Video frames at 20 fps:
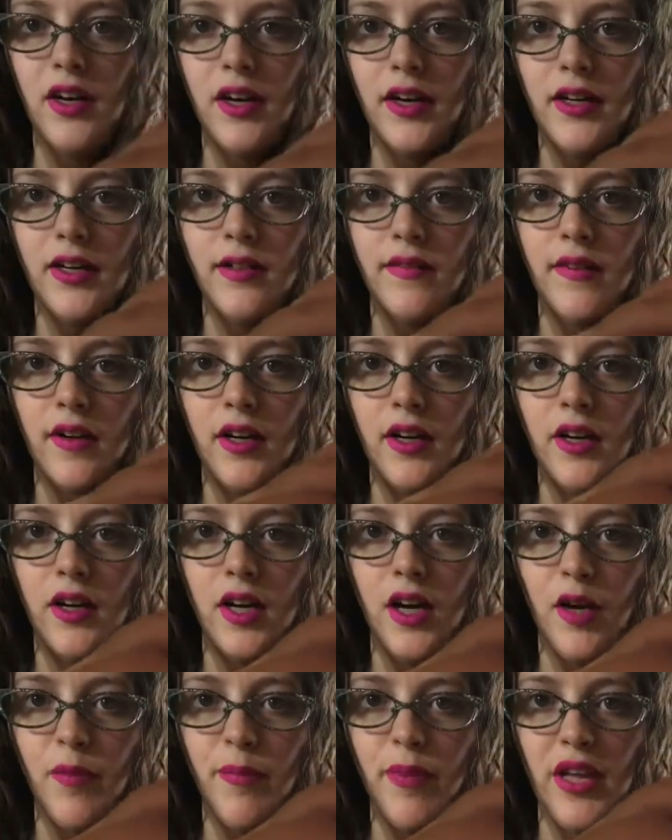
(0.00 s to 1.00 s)
kind of
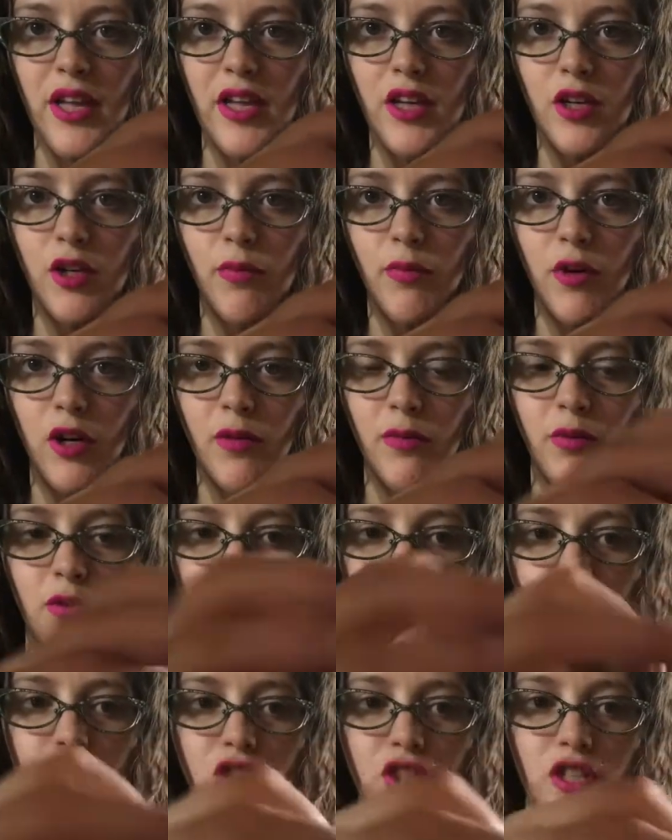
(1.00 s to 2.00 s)
a pink or
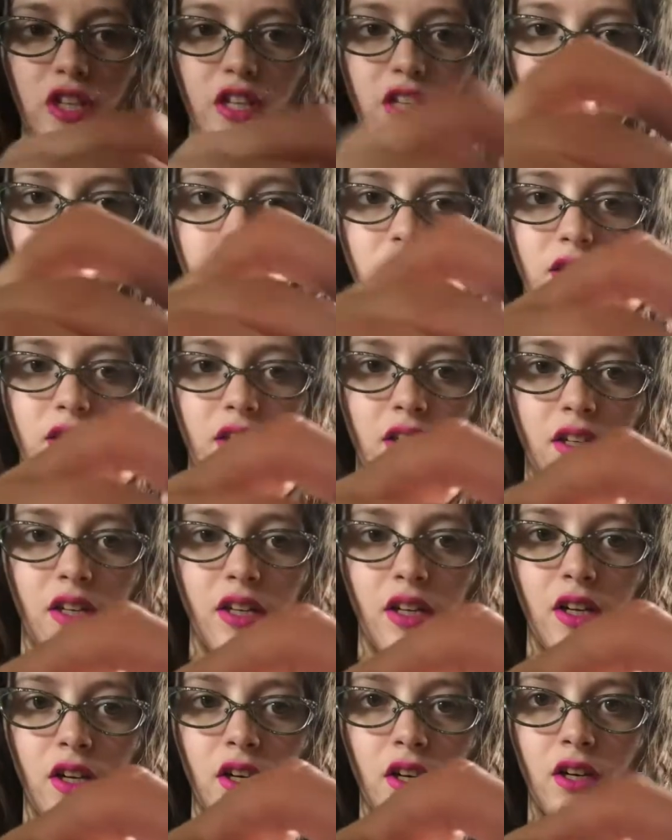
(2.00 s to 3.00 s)
purplishness
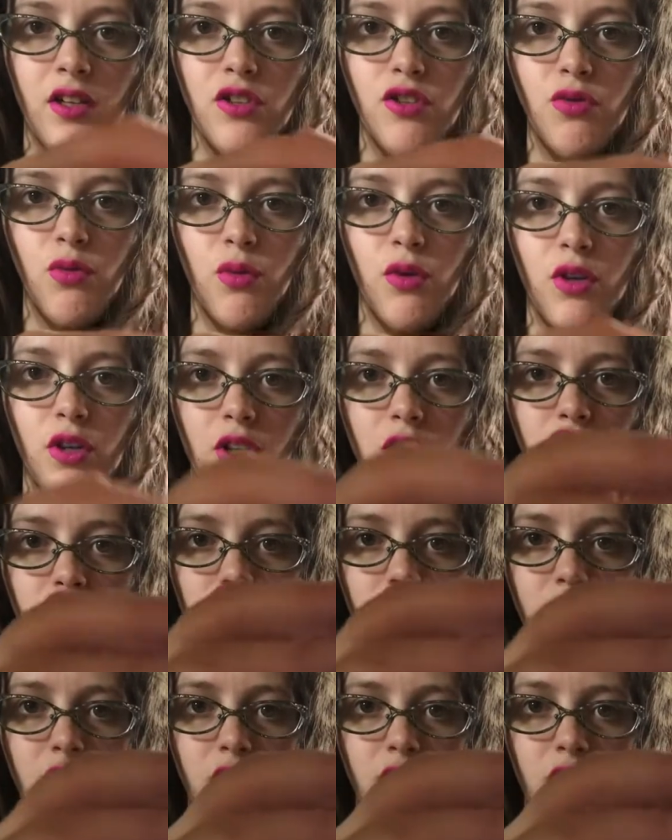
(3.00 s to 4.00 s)

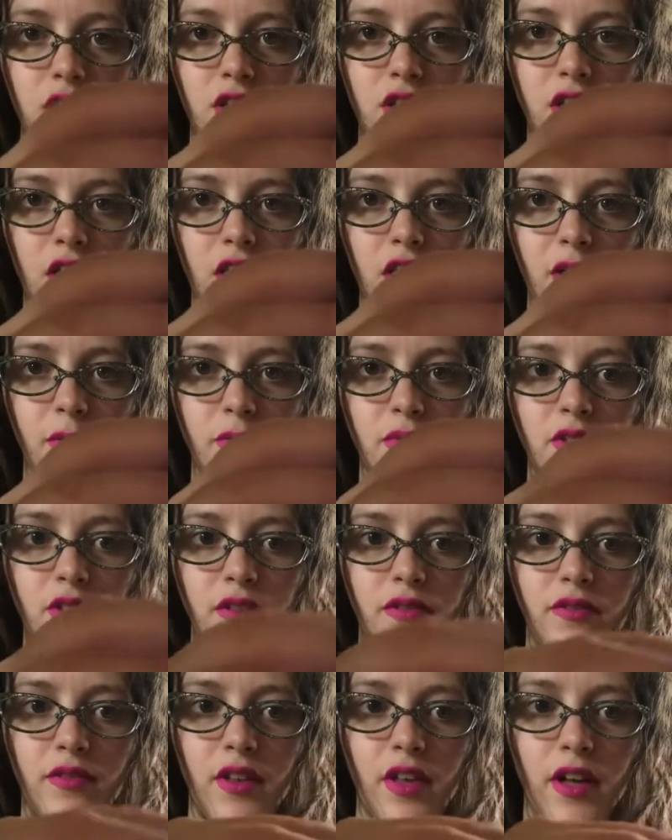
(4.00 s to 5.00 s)
towards the tips
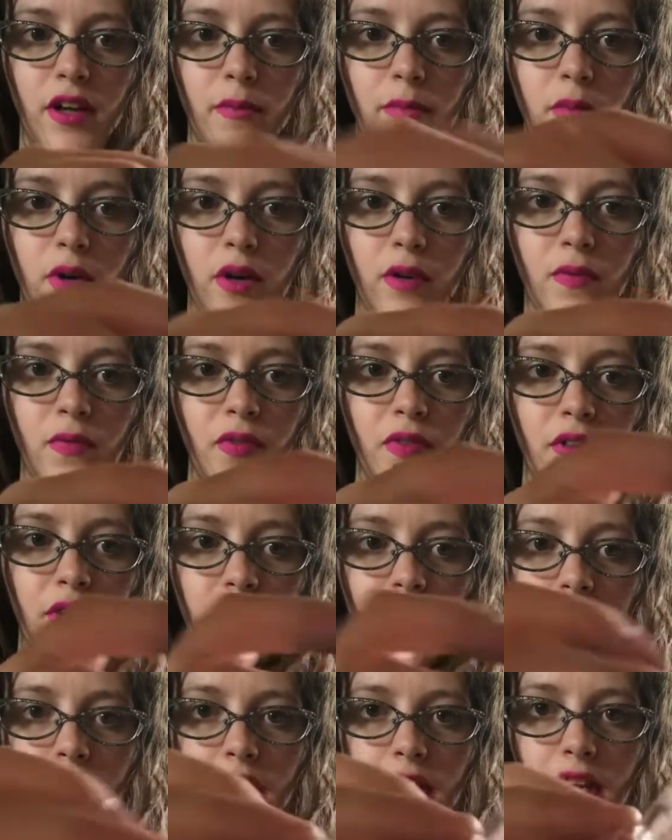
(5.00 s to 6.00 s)
of them,
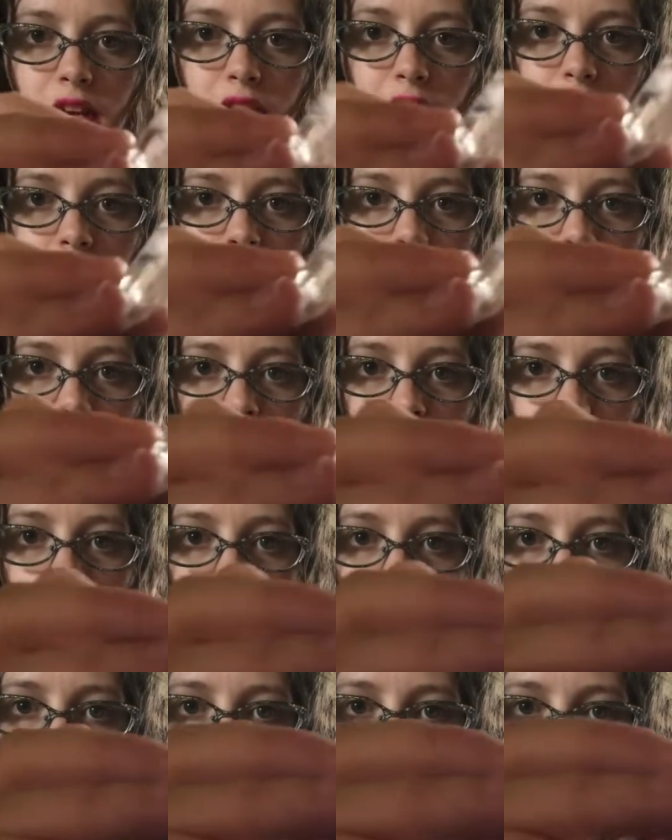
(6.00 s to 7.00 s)
and
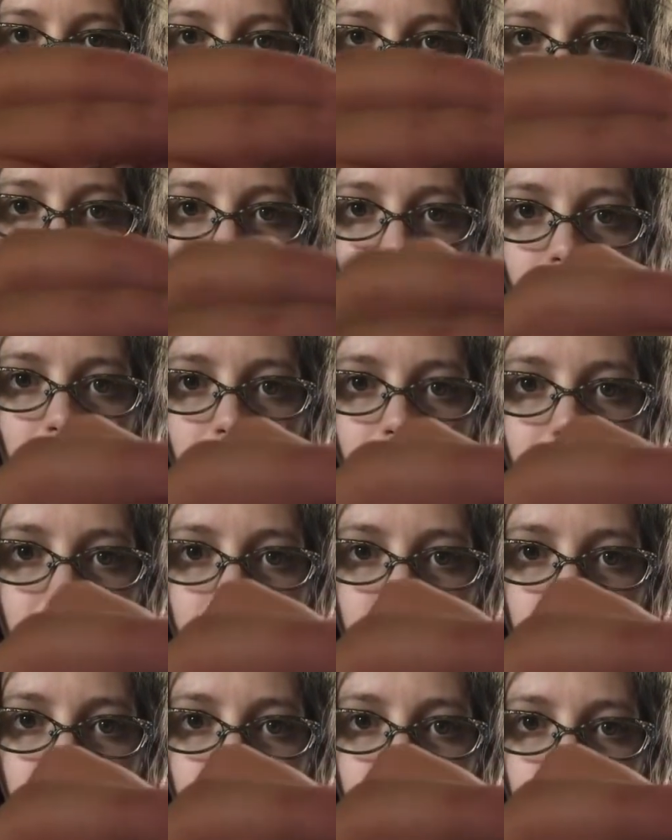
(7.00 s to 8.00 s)
I got
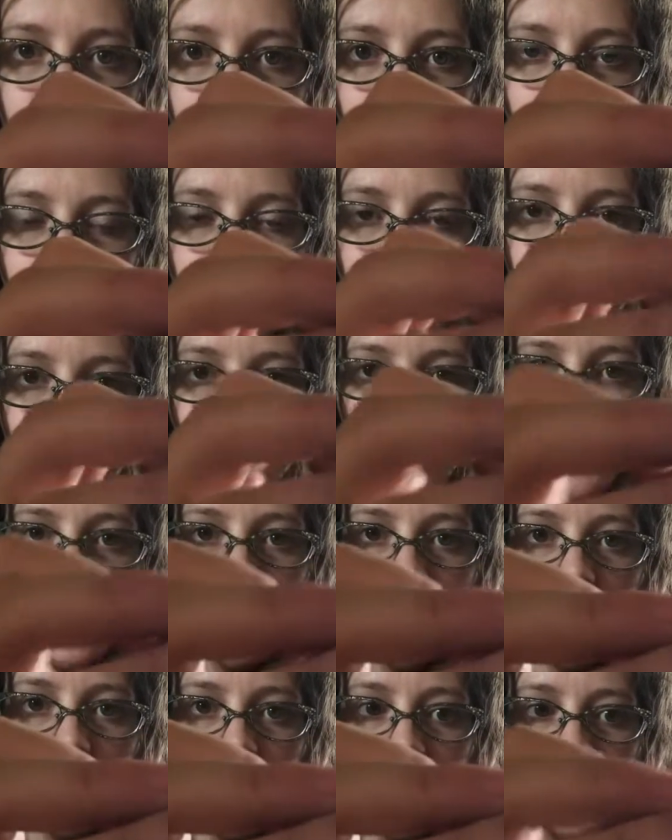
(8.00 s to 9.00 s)
6 of
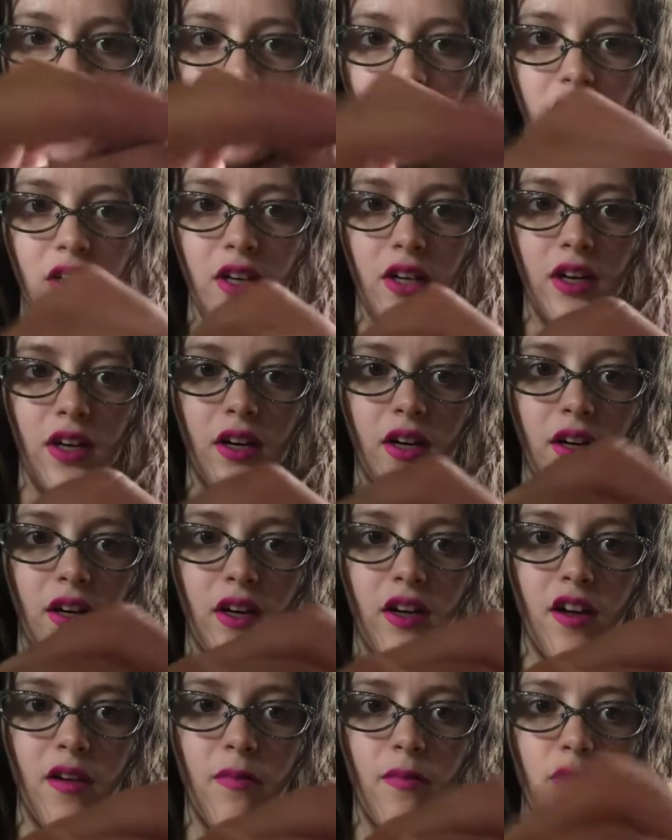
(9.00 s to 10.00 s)
these
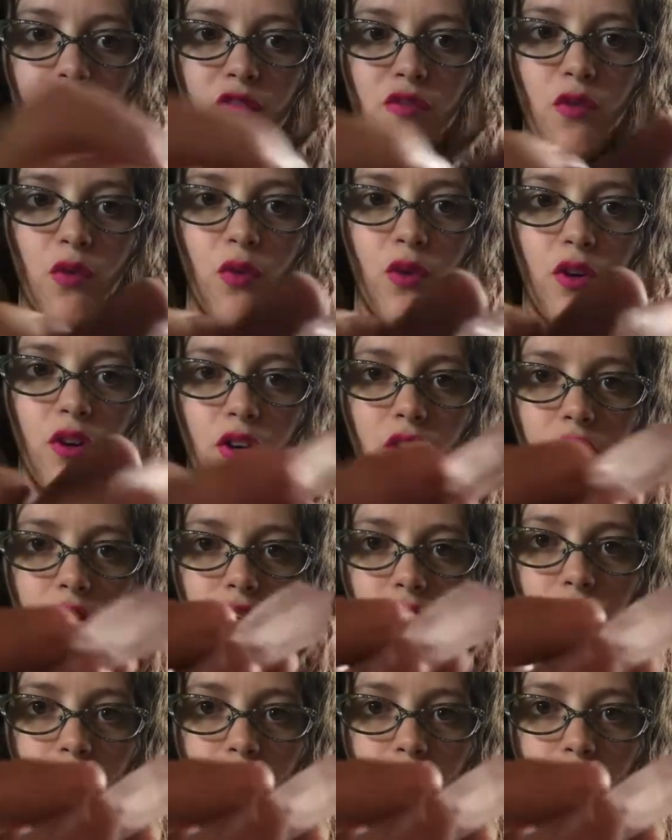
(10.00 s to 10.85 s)
for